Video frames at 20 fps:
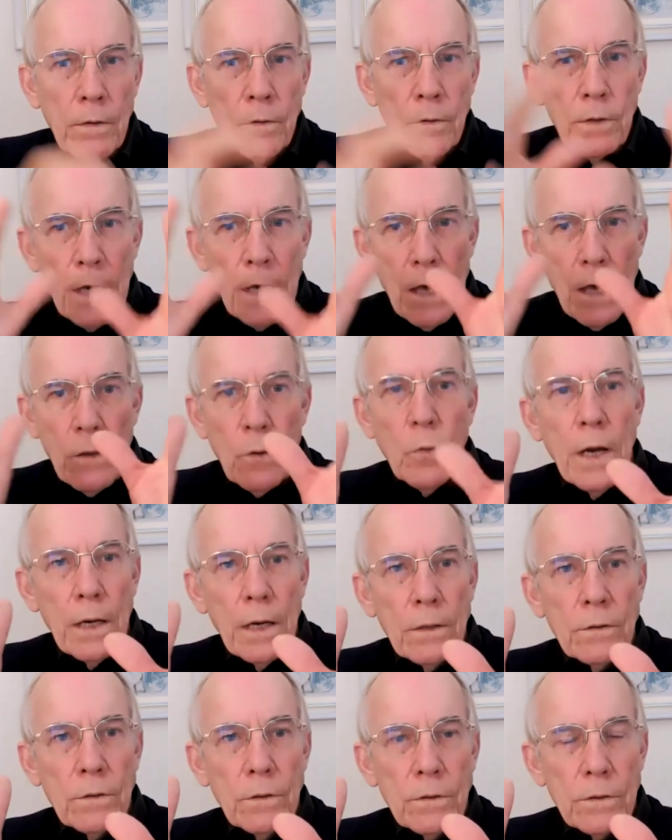The other way
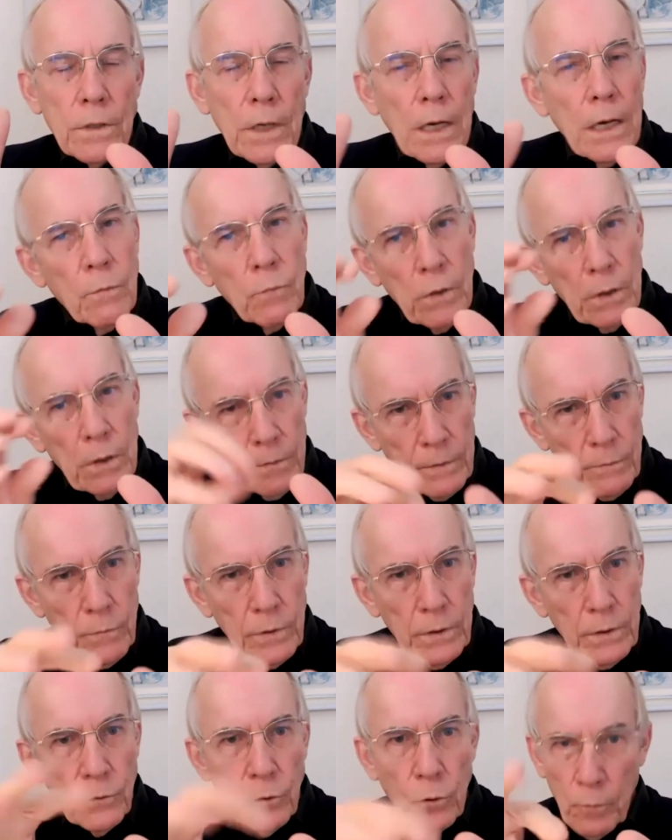is to say, well,
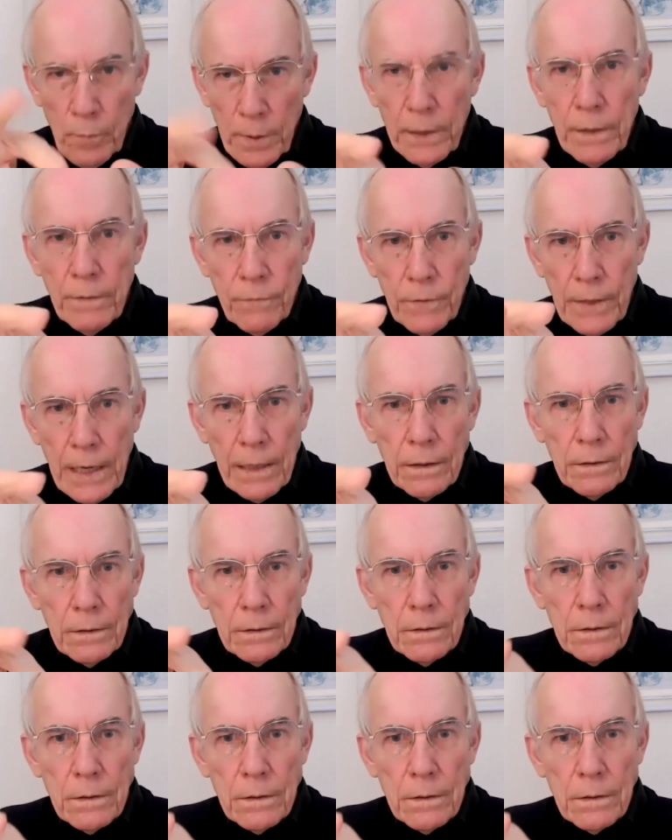we'll do a bit of that,